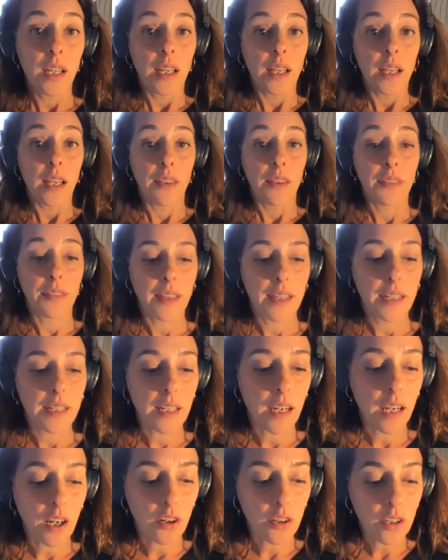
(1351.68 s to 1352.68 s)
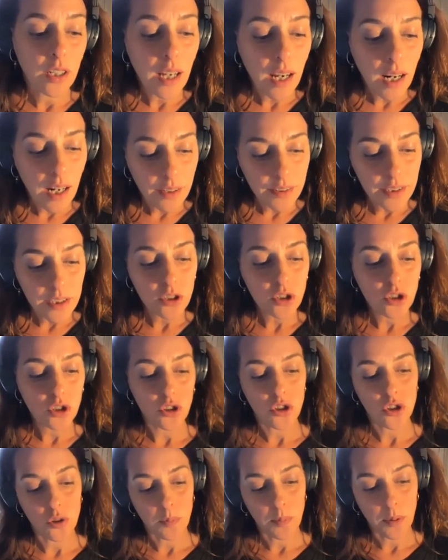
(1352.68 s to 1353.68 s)
then our current
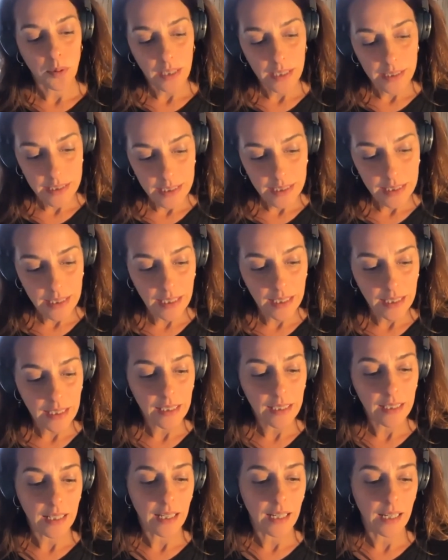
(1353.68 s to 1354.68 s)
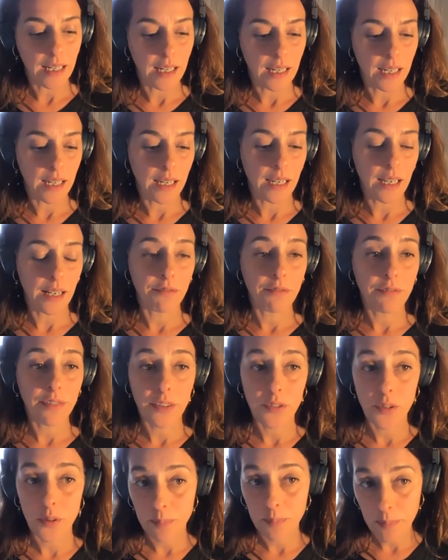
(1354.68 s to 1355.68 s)
sociopolitical,
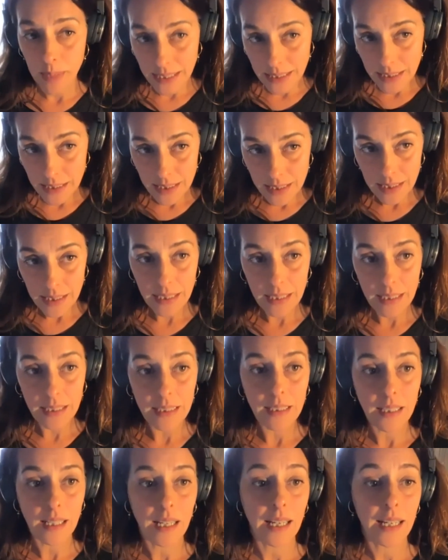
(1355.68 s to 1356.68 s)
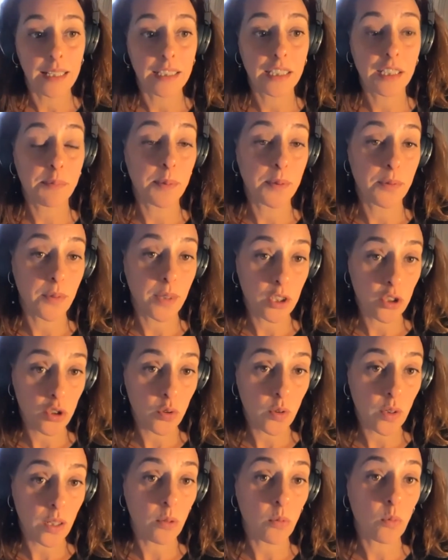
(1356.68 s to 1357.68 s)
environmental, and
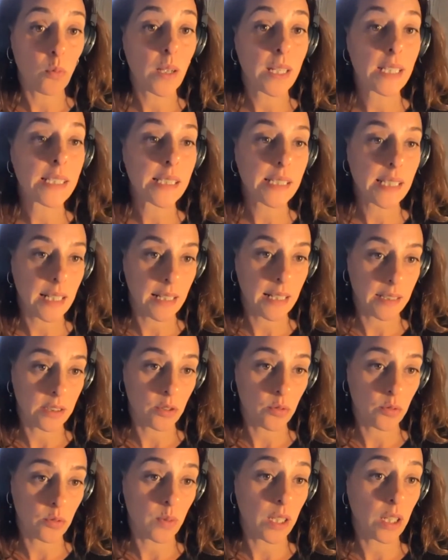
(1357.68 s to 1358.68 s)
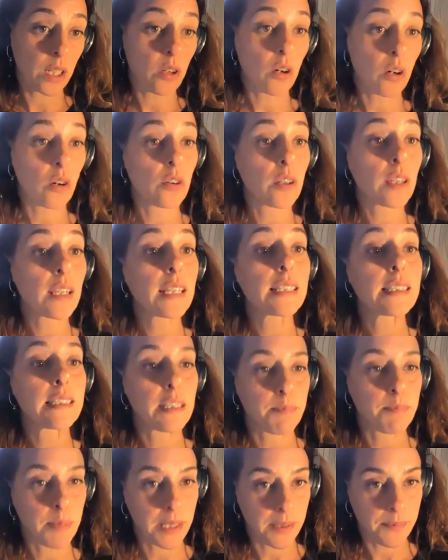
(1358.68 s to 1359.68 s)
spiritual wasteland will only
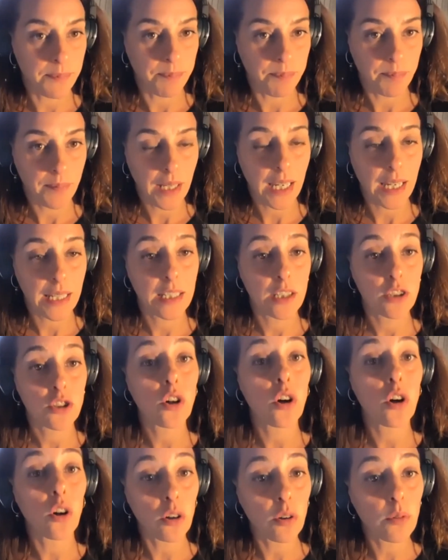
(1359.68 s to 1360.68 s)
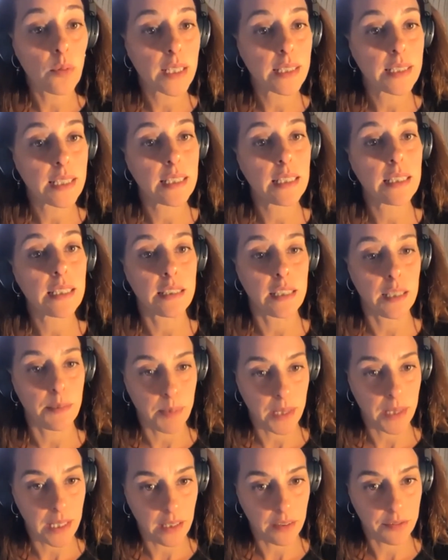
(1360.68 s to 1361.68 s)
deepen, and it's already deep
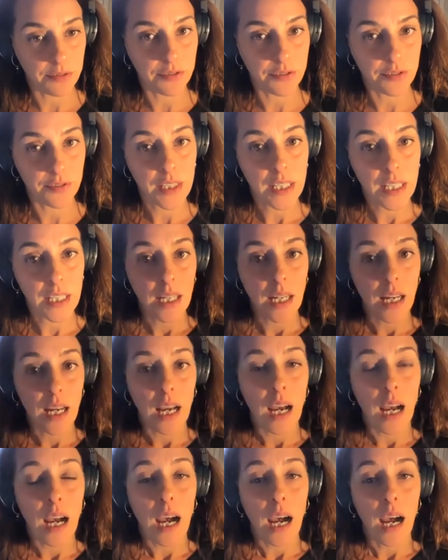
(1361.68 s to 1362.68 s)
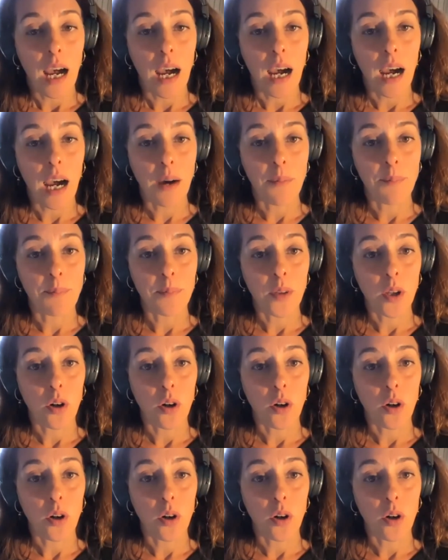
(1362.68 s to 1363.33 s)
enough. On